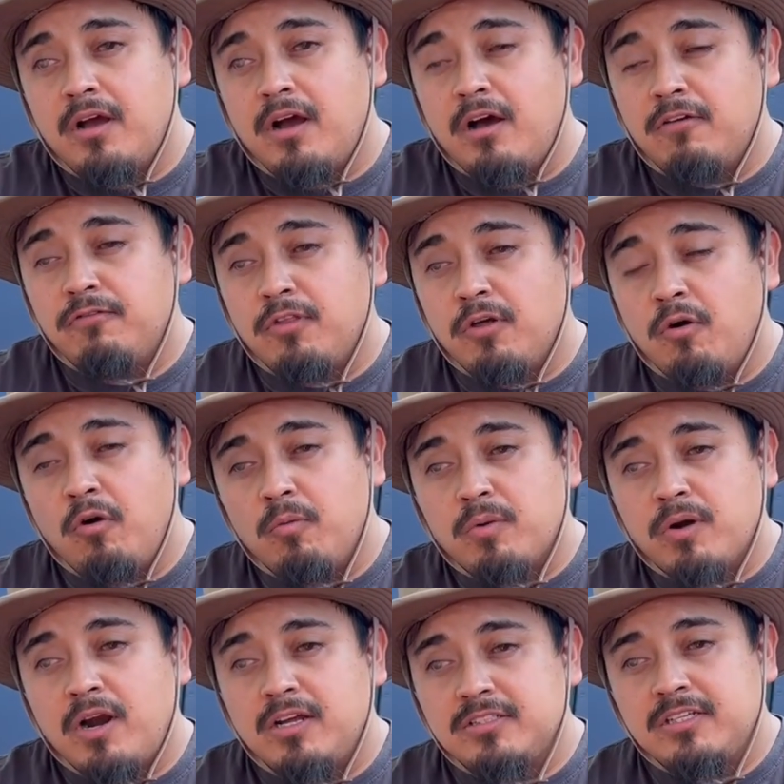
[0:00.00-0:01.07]
off the whole
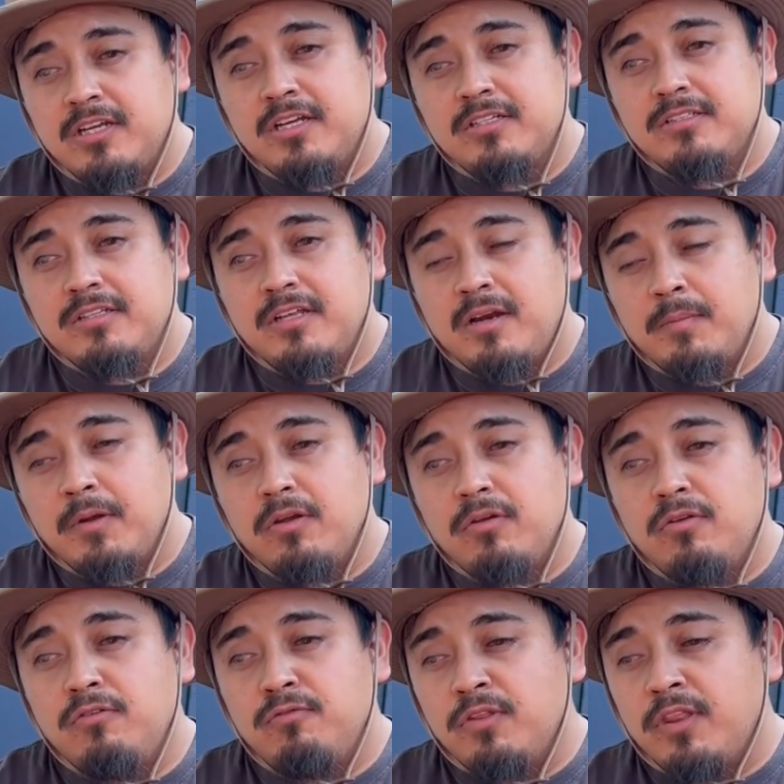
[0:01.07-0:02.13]
process that I'm going to
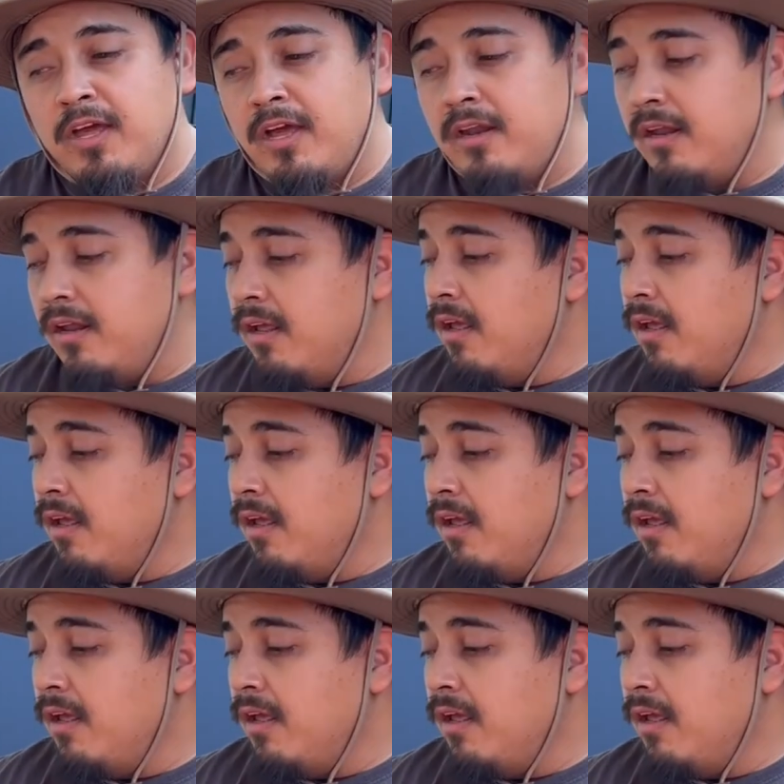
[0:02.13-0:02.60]
do for that.